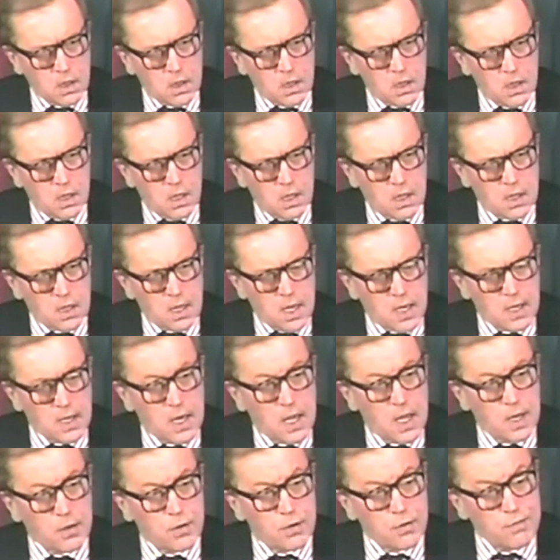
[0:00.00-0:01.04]
And I'd
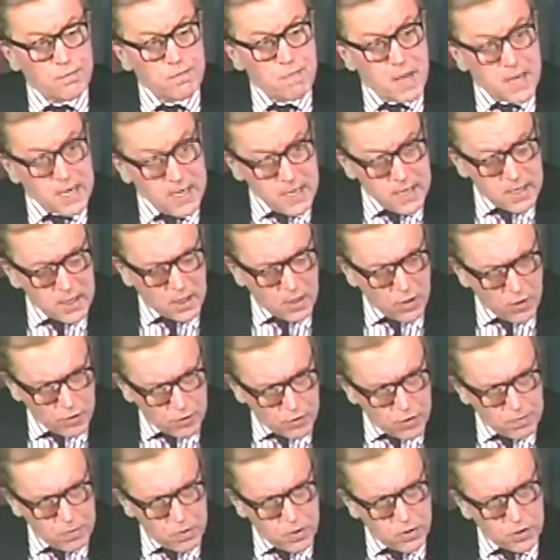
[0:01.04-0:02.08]
like to have made a
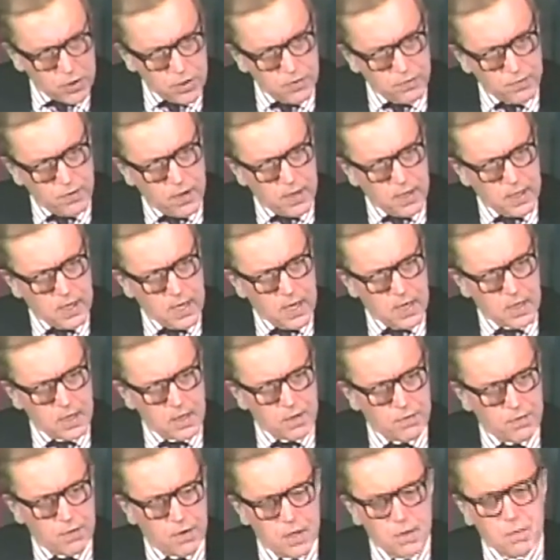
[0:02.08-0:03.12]
contribution, very
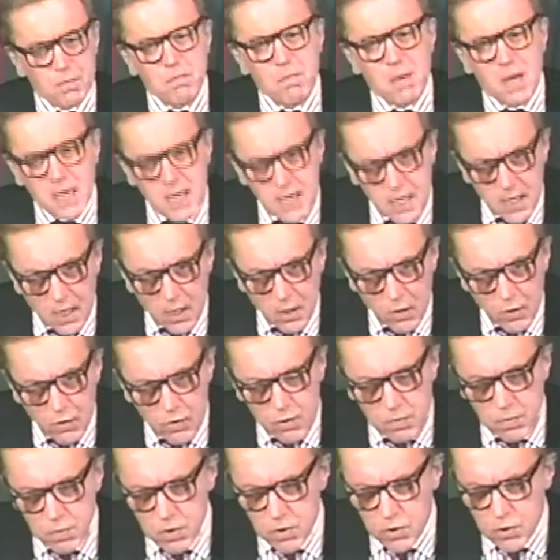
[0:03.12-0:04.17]
Kennedy phrase, made a
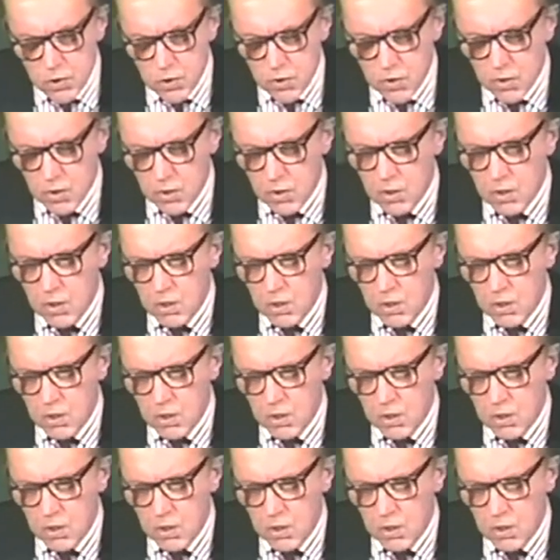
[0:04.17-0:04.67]
contribution